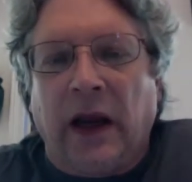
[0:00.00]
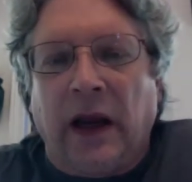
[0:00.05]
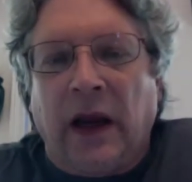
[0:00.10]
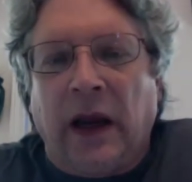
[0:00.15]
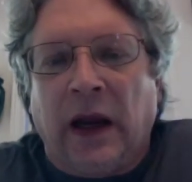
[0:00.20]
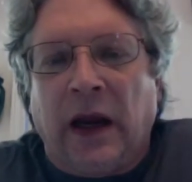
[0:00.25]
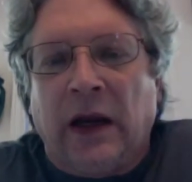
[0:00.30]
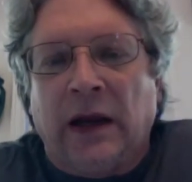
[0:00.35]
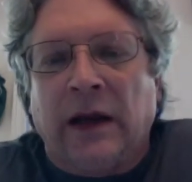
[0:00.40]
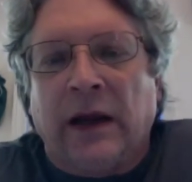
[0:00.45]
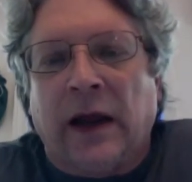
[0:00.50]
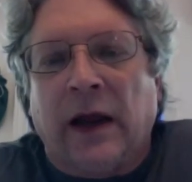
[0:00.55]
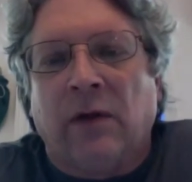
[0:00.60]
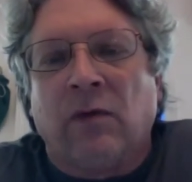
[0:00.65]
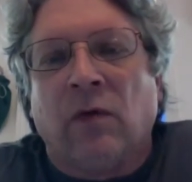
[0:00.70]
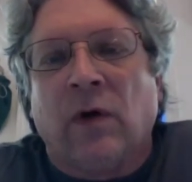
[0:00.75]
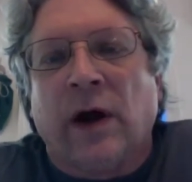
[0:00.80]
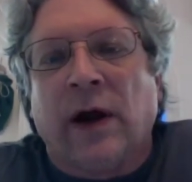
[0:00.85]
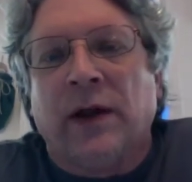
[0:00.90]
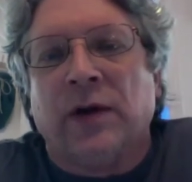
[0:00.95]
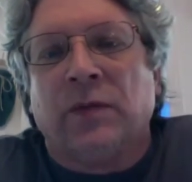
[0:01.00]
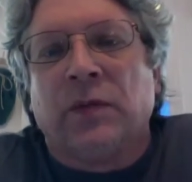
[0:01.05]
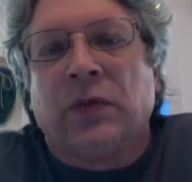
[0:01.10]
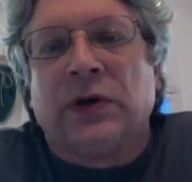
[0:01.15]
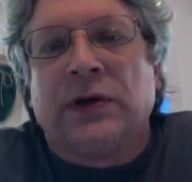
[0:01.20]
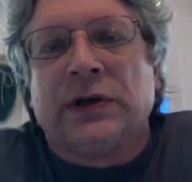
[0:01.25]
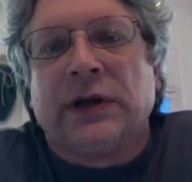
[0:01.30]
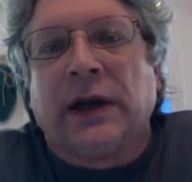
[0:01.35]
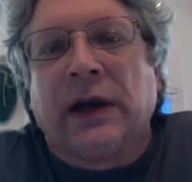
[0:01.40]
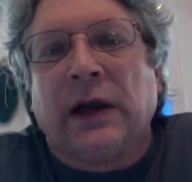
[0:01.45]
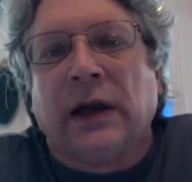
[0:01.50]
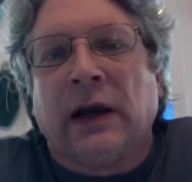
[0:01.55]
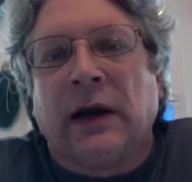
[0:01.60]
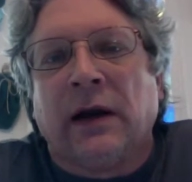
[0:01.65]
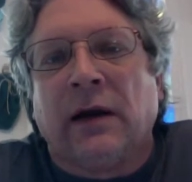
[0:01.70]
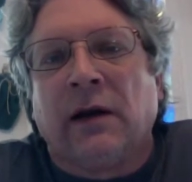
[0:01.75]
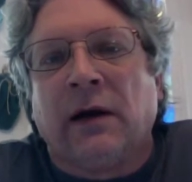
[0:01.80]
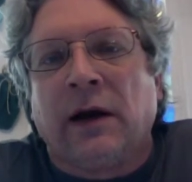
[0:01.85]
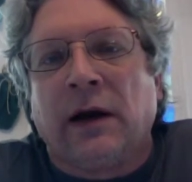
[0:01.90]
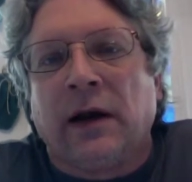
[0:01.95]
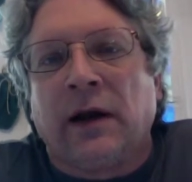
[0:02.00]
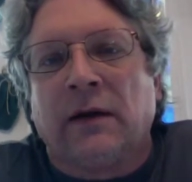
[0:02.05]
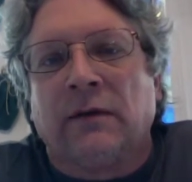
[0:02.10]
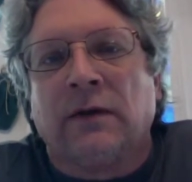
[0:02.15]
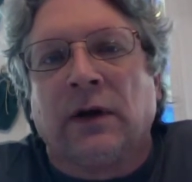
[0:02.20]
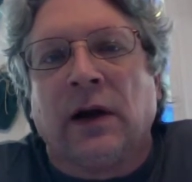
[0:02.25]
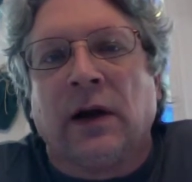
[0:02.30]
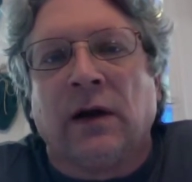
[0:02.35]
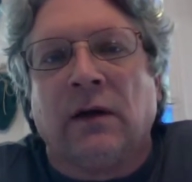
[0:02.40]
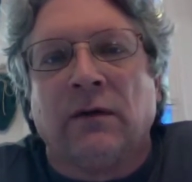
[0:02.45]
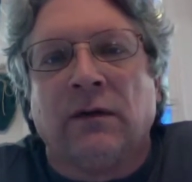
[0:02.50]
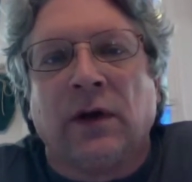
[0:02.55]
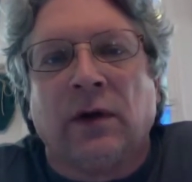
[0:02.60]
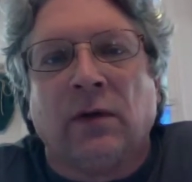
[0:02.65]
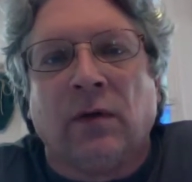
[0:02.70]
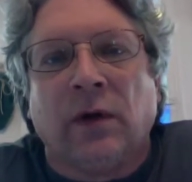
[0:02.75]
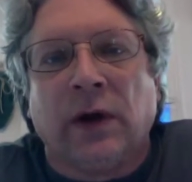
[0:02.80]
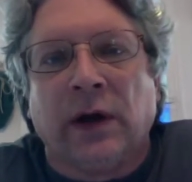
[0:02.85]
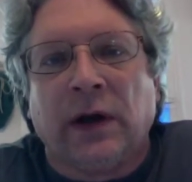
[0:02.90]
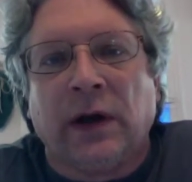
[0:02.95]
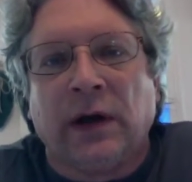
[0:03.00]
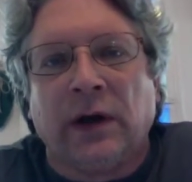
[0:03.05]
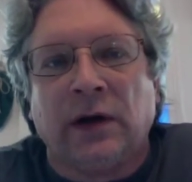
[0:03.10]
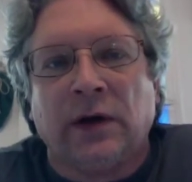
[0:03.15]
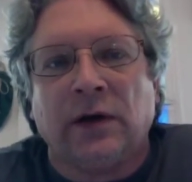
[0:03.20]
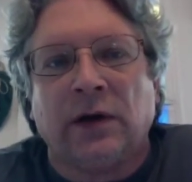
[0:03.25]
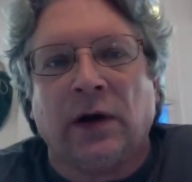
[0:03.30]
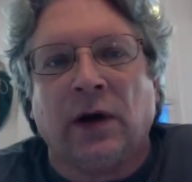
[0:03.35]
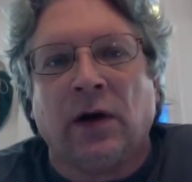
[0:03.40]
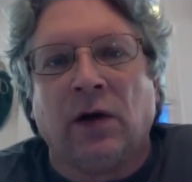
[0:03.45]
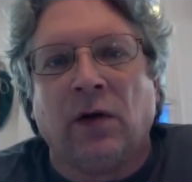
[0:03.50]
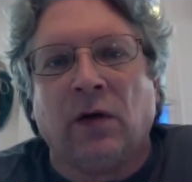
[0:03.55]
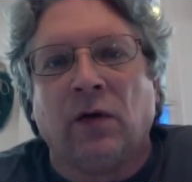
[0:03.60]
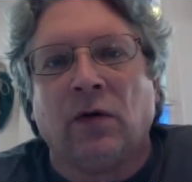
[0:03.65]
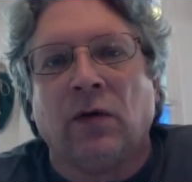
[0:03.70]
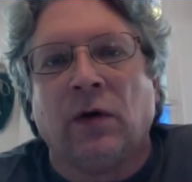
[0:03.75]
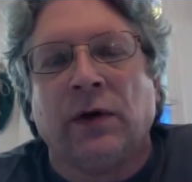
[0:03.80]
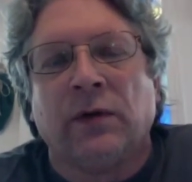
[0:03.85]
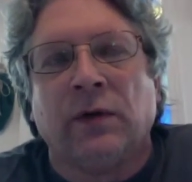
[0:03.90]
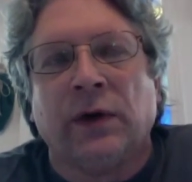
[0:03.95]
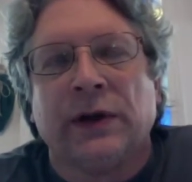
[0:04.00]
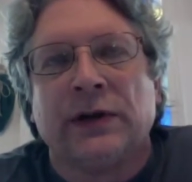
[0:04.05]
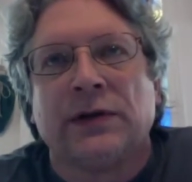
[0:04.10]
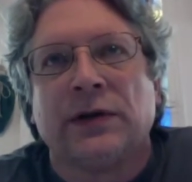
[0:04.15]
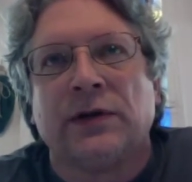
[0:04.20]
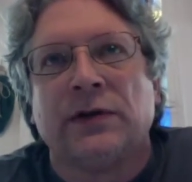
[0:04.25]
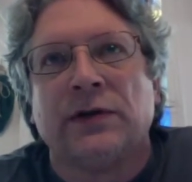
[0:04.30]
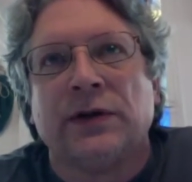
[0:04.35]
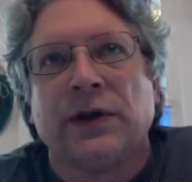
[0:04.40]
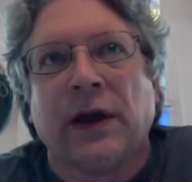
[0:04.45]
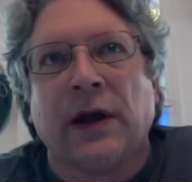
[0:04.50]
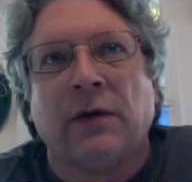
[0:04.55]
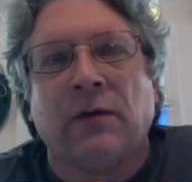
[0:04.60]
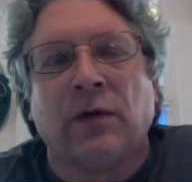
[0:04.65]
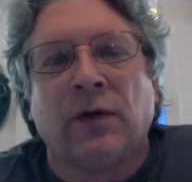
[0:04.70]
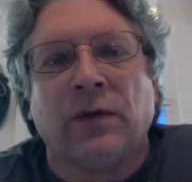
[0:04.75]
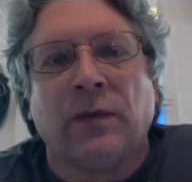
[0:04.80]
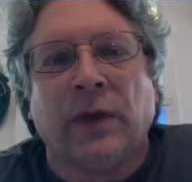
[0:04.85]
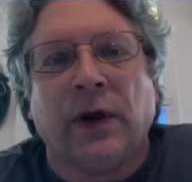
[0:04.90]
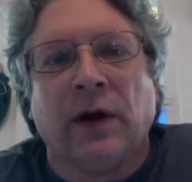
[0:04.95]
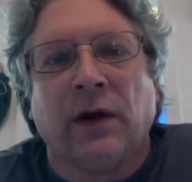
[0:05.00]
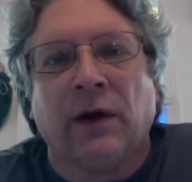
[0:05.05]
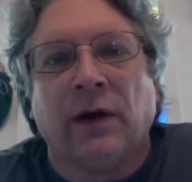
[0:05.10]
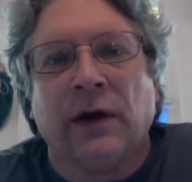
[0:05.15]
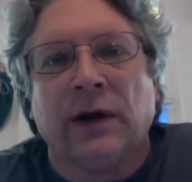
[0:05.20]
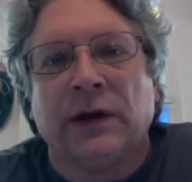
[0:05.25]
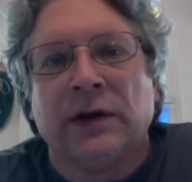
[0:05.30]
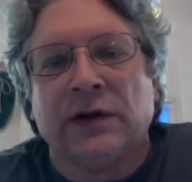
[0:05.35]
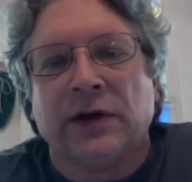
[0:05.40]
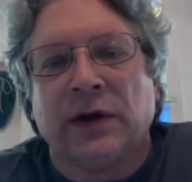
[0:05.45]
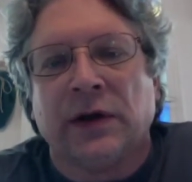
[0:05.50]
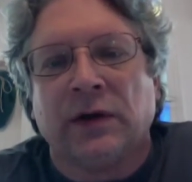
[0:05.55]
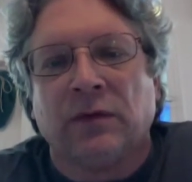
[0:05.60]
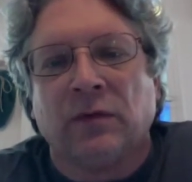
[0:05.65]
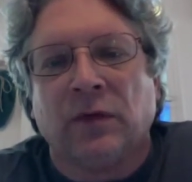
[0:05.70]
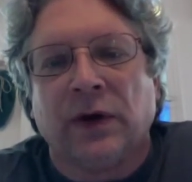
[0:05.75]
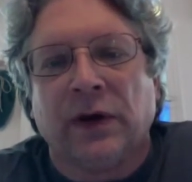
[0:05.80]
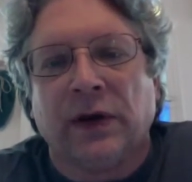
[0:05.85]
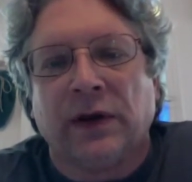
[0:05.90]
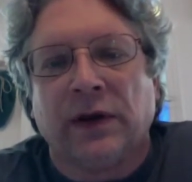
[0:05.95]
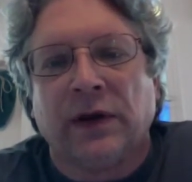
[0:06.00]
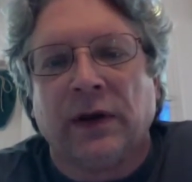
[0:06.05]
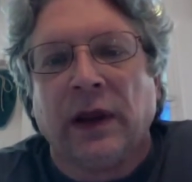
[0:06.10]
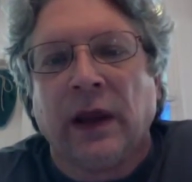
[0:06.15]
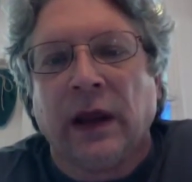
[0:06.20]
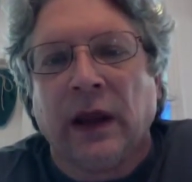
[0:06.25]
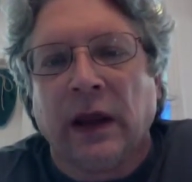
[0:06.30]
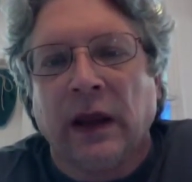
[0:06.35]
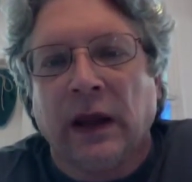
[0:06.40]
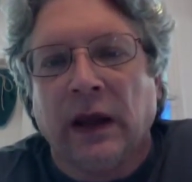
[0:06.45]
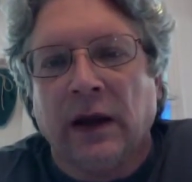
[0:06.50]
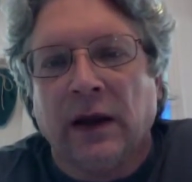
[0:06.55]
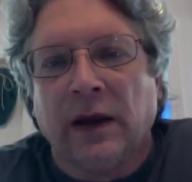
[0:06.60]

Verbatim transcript: in that way the particularity of love that we know and we associate with marriage and with the